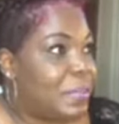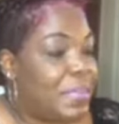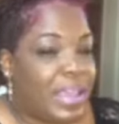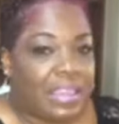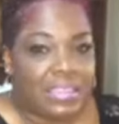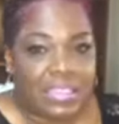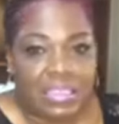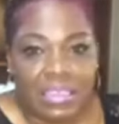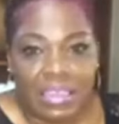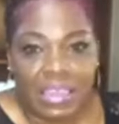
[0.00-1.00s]
But
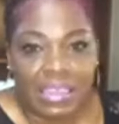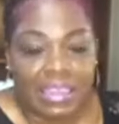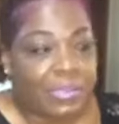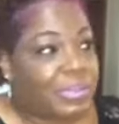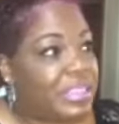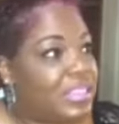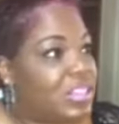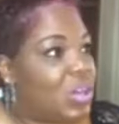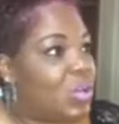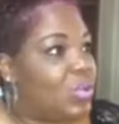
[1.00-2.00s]
again, please
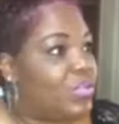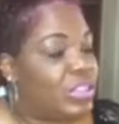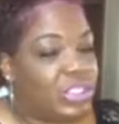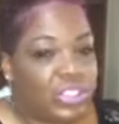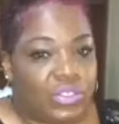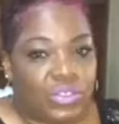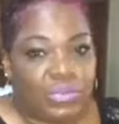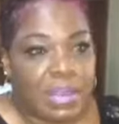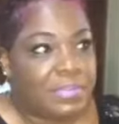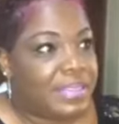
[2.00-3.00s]
go over to
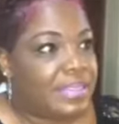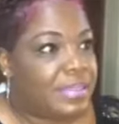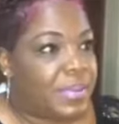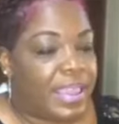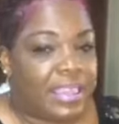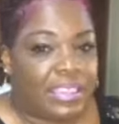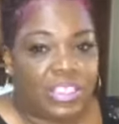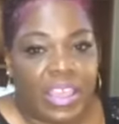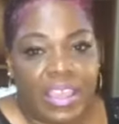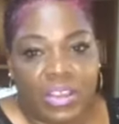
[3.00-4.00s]
my business
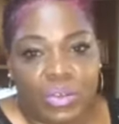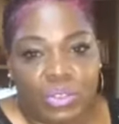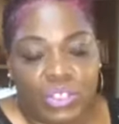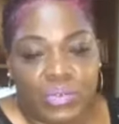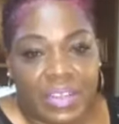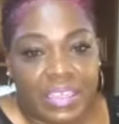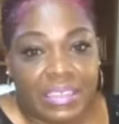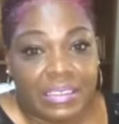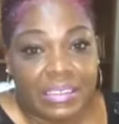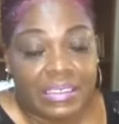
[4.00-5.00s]
page at Coach
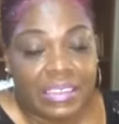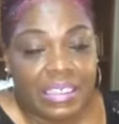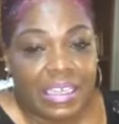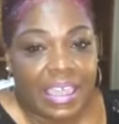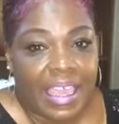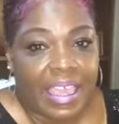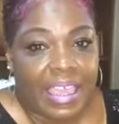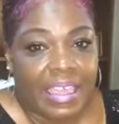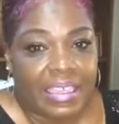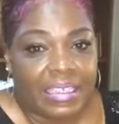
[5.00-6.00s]
Karena
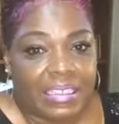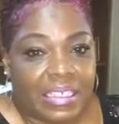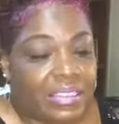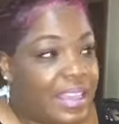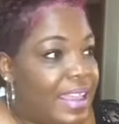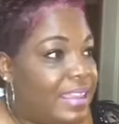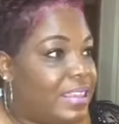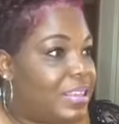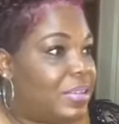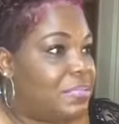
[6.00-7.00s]
and
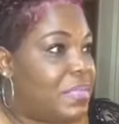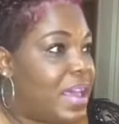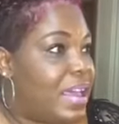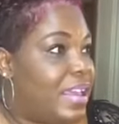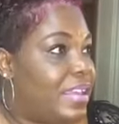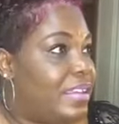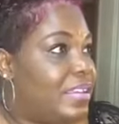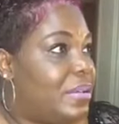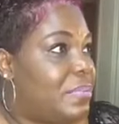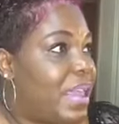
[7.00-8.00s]
like my
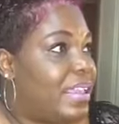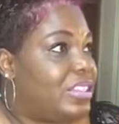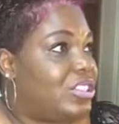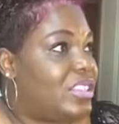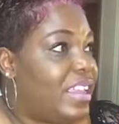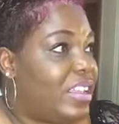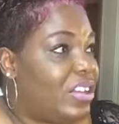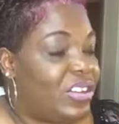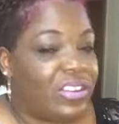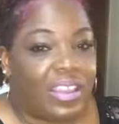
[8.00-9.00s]
page
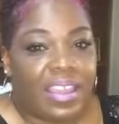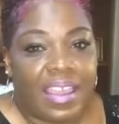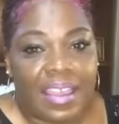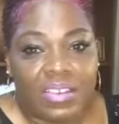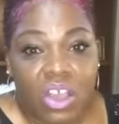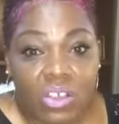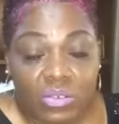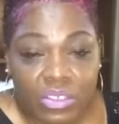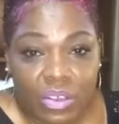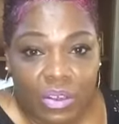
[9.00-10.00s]
there. And
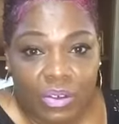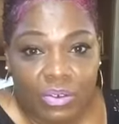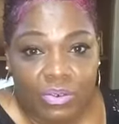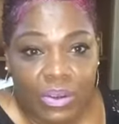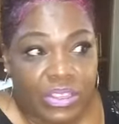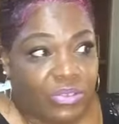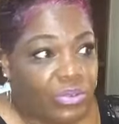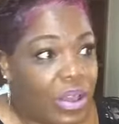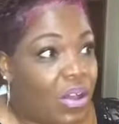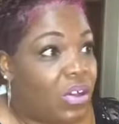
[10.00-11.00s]
also,
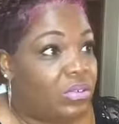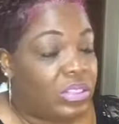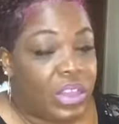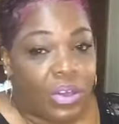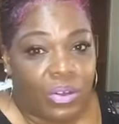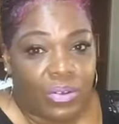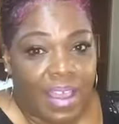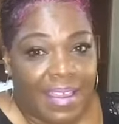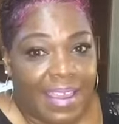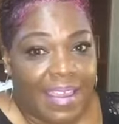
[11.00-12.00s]
you all know
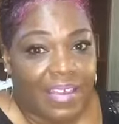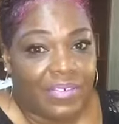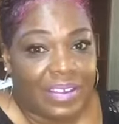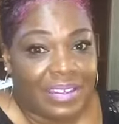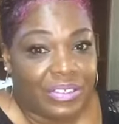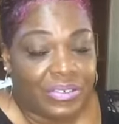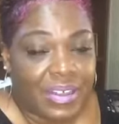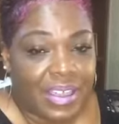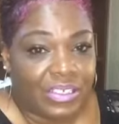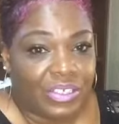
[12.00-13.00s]
I have an
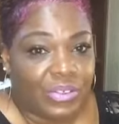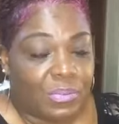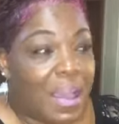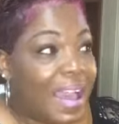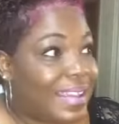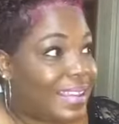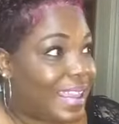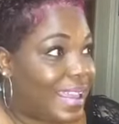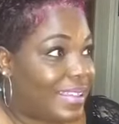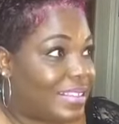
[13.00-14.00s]
international
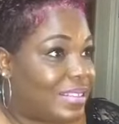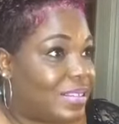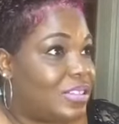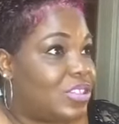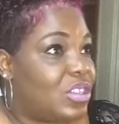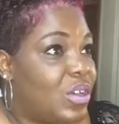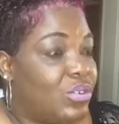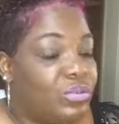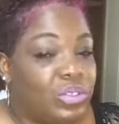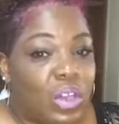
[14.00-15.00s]
podcast.
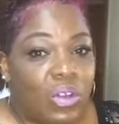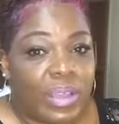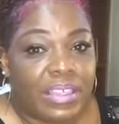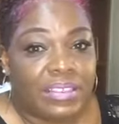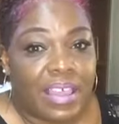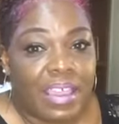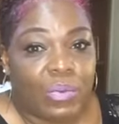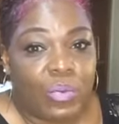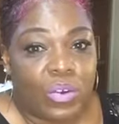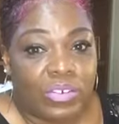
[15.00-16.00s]
So go and like
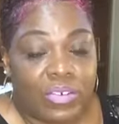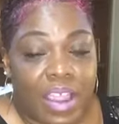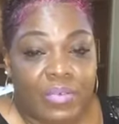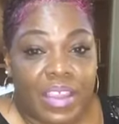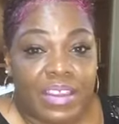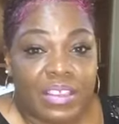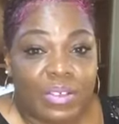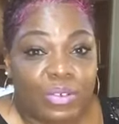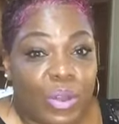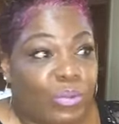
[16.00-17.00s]
WarKry
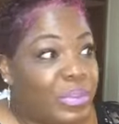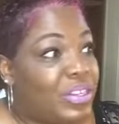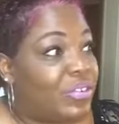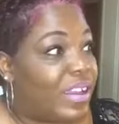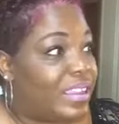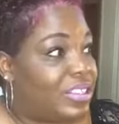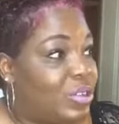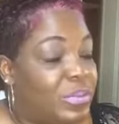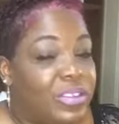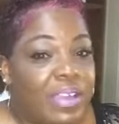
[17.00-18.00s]
Radio, Go Be Great
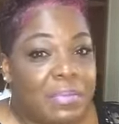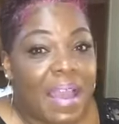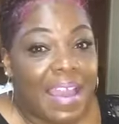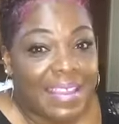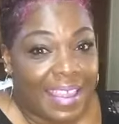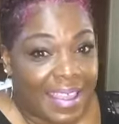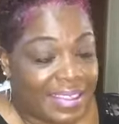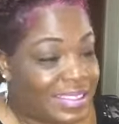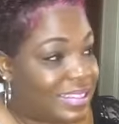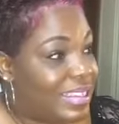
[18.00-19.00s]

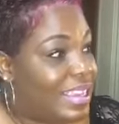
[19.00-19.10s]
podcast.